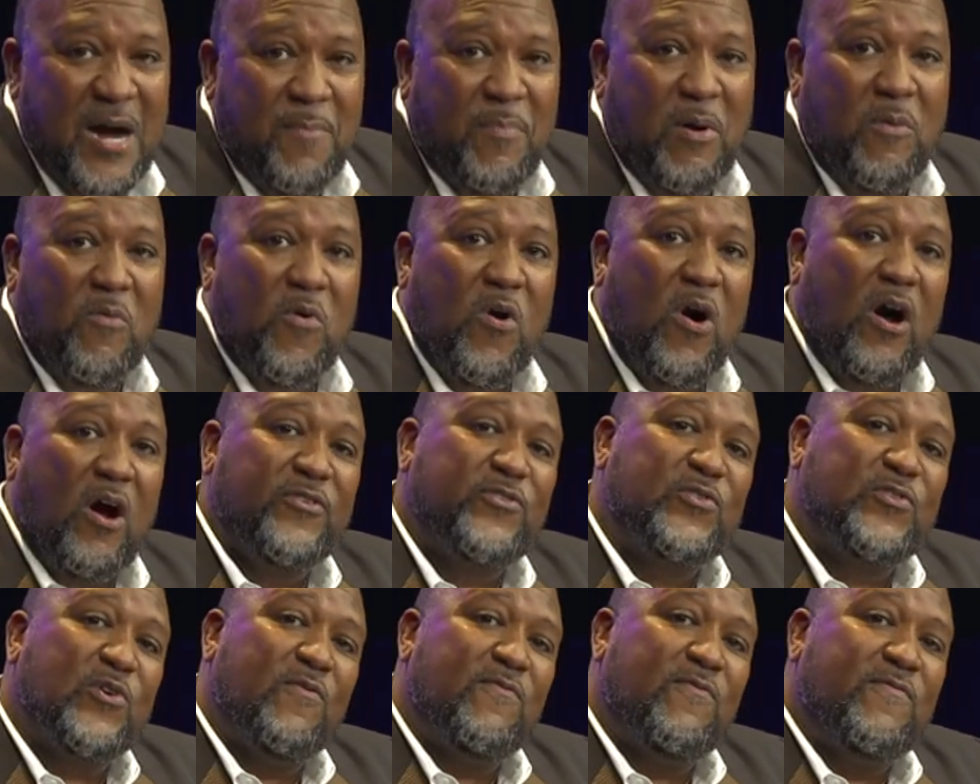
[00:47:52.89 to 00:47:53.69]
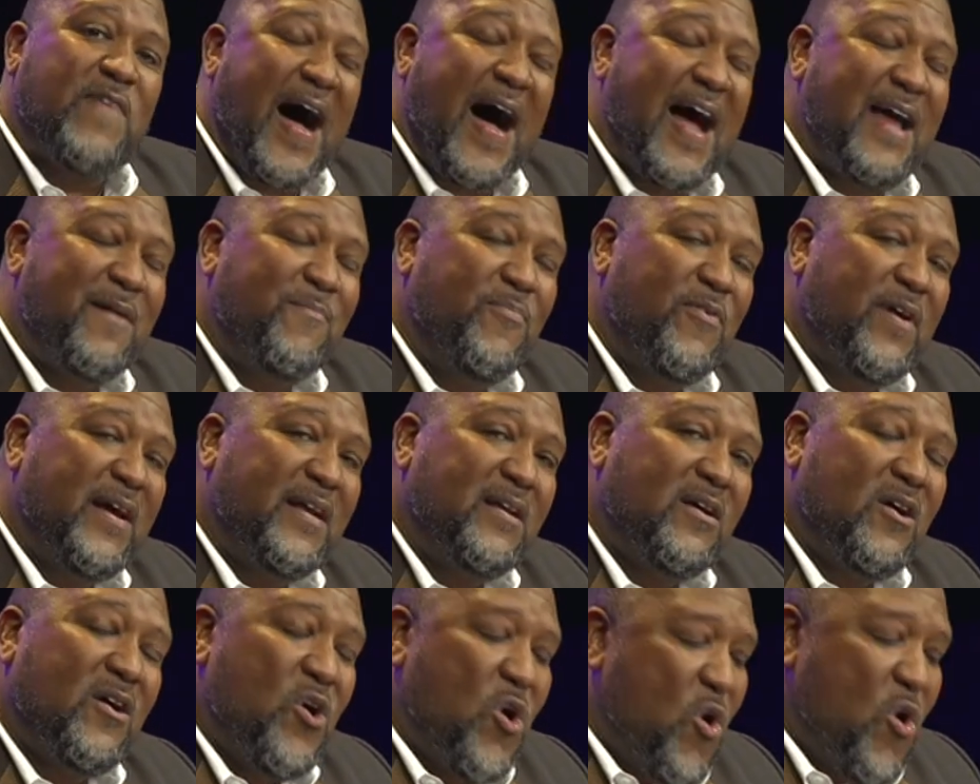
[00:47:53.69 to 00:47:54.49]
But we're also
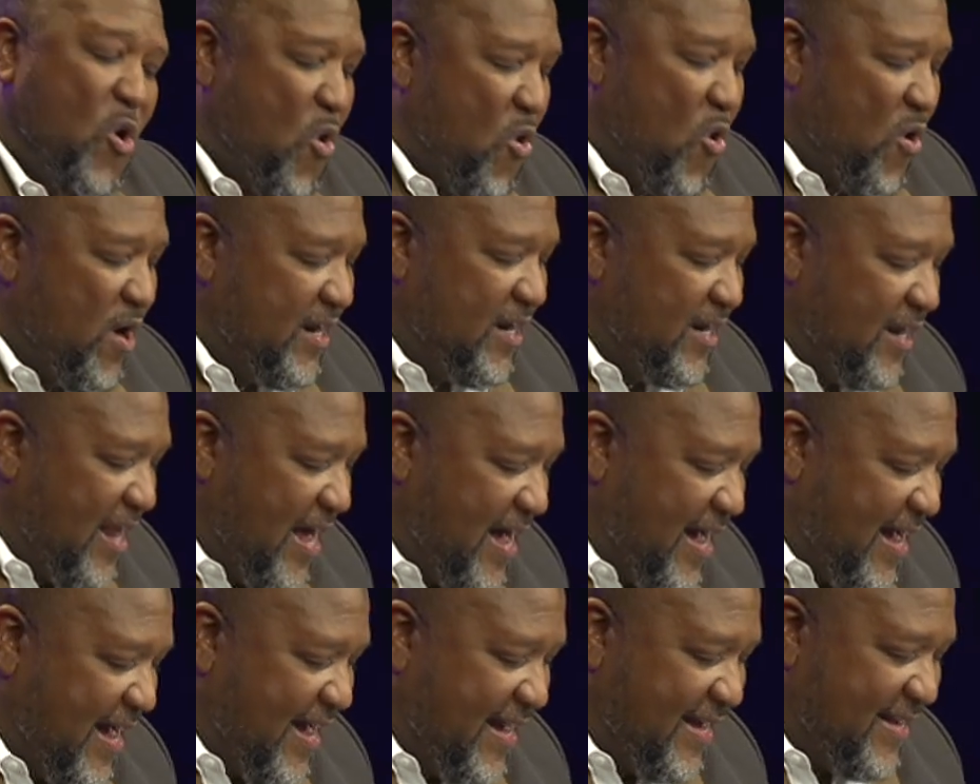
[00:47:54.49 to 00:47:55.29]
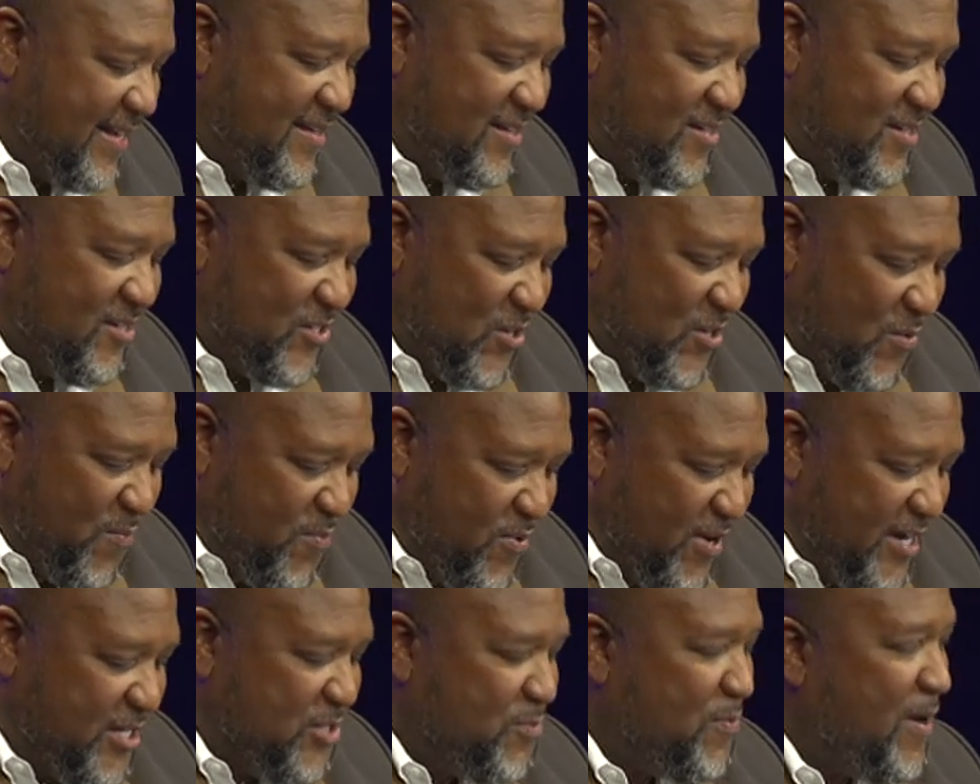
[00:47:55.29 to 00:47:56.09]
vibrant online. So
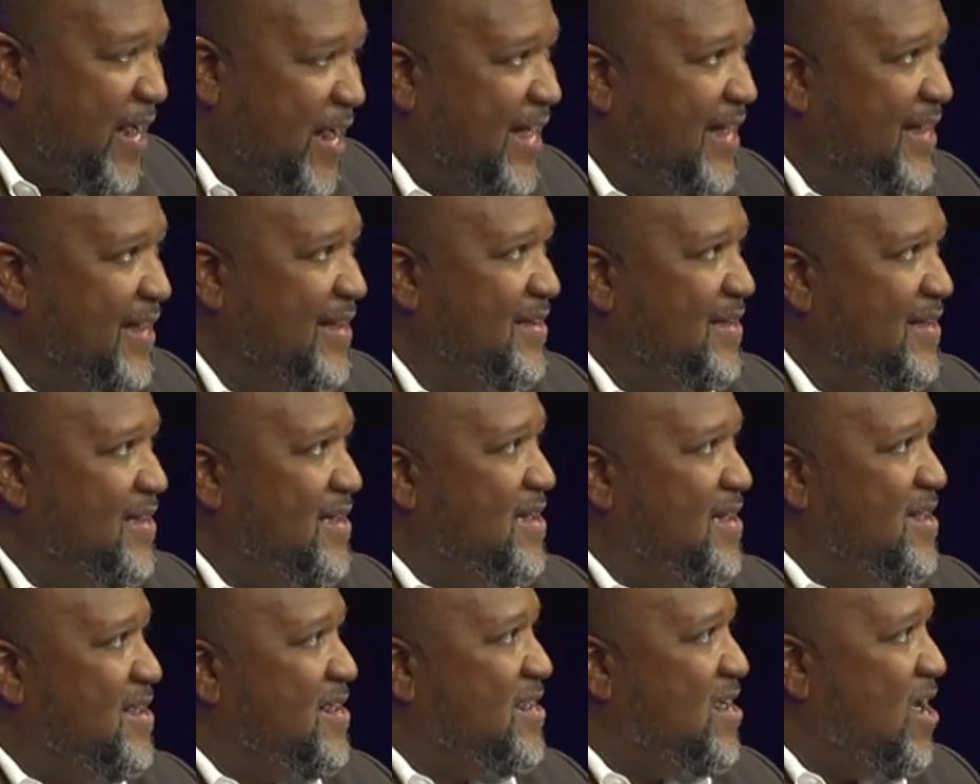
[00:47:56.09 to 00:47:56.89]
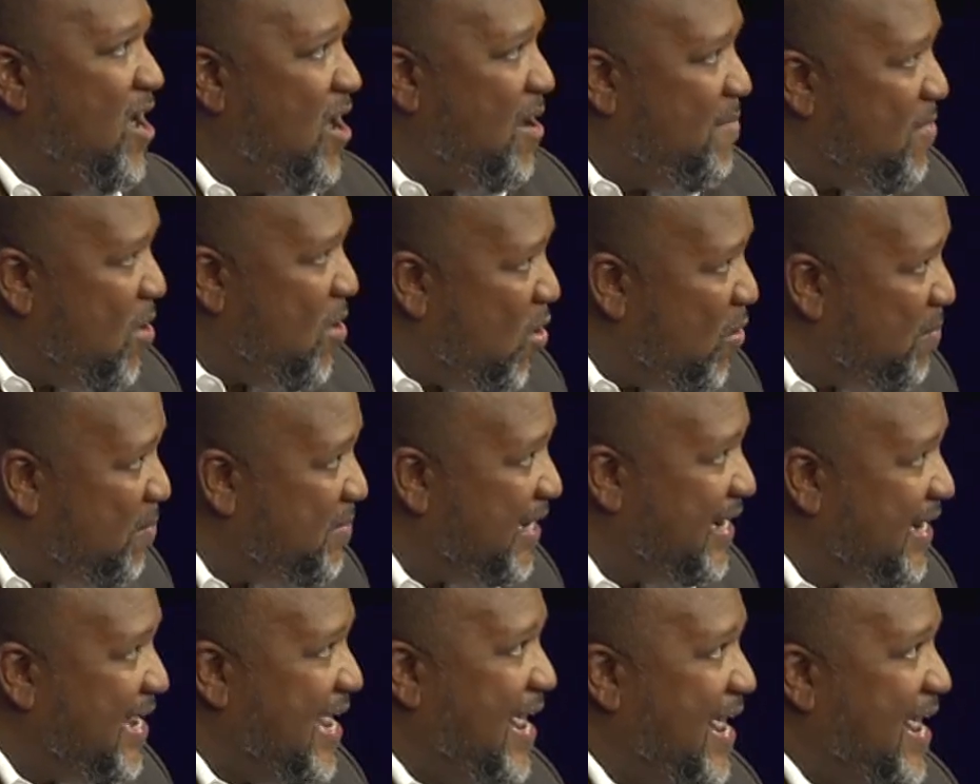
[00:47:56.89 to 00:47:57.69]
Bridgeway, come home
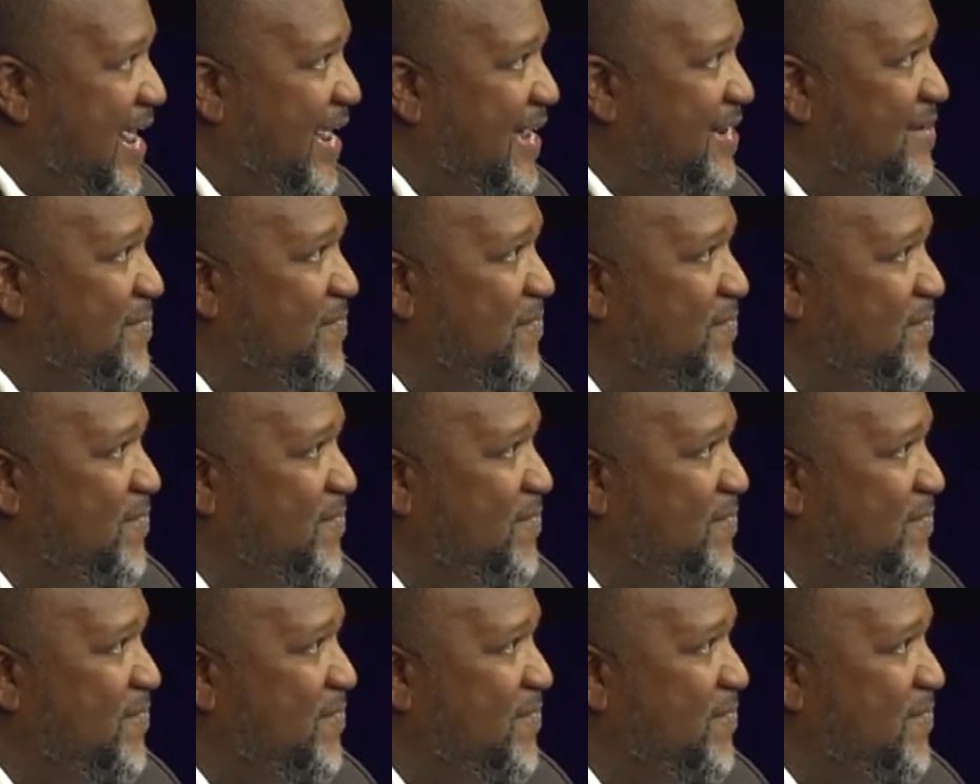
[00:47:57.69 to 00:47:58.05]
to God.